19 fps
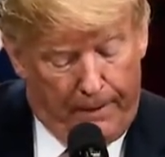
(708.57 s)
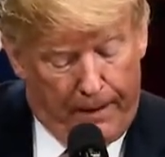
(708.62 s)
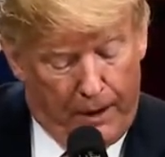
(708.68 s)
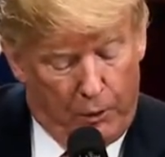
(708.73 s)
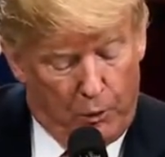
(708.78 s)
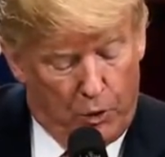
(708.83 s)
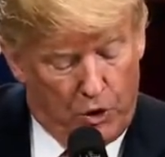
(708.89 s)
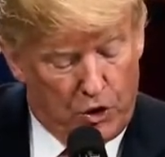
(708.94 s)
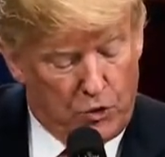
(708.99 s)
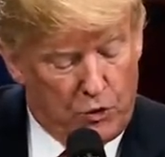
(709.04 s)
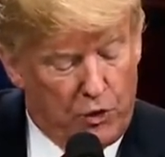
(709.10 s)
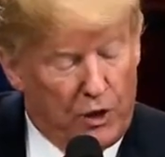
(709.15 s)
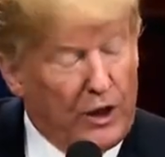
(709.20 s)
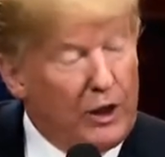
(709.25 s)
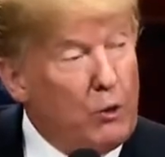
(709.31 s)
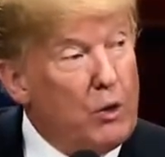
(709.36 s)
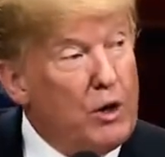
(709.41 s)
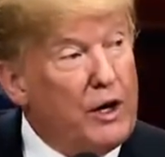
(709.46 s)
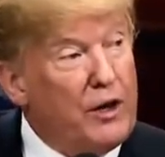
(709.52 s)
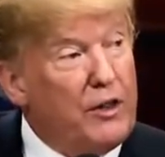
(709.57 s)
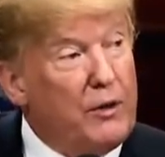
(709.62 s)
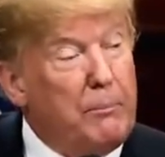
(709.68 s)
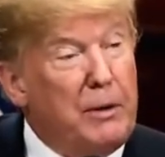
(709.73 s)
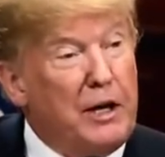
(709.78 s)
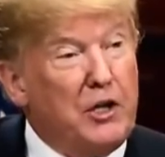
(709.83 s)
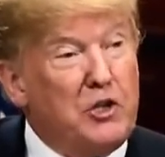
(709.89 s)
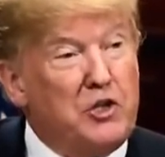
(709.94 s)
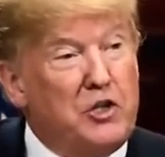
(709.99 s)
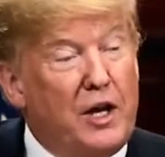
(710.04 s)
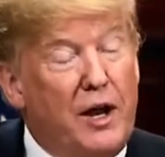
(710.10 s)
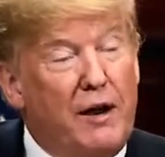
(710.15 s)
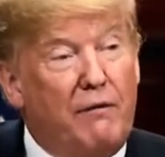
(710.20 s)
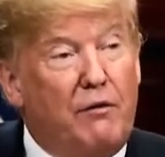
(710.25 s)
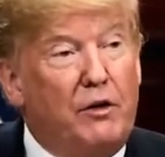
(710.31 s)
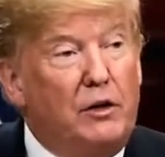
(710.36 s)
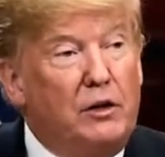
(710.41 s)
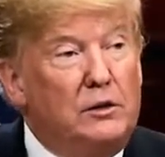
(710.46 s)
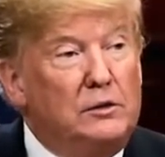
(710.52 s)
It was really one of the best
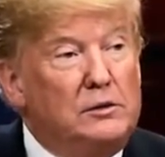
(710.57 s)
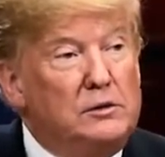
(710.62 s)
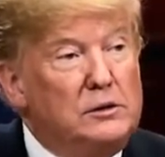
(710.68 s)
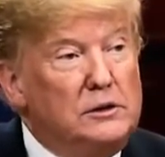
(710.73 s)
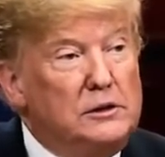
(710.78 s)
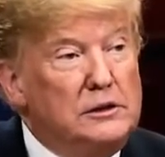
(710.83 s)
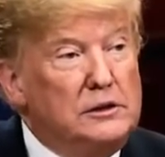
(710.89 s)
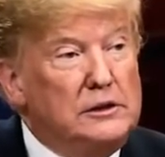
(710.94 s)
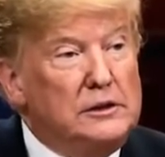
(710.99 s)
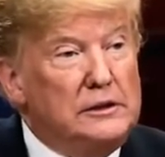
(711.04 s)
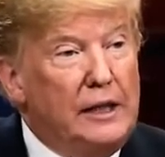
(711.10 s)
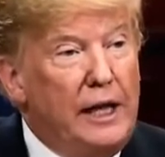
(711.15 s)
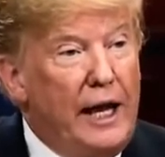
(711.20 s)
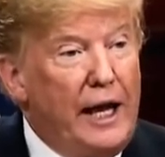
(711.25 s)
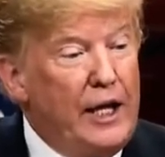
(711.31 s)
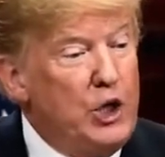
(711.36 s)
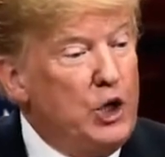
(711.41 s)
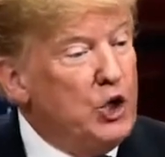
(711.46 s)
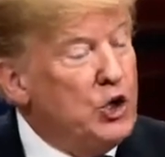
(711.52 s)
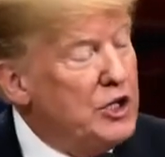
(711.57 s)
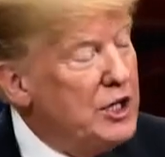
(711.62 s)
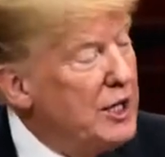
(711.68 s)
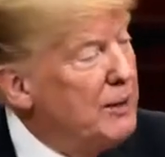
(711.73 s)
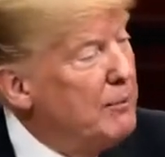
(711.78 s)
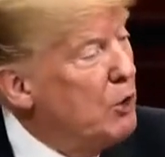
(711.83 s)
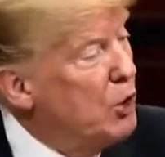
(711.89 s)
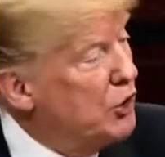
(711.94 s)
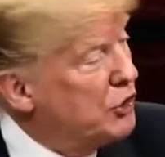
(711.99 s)
ever, and your team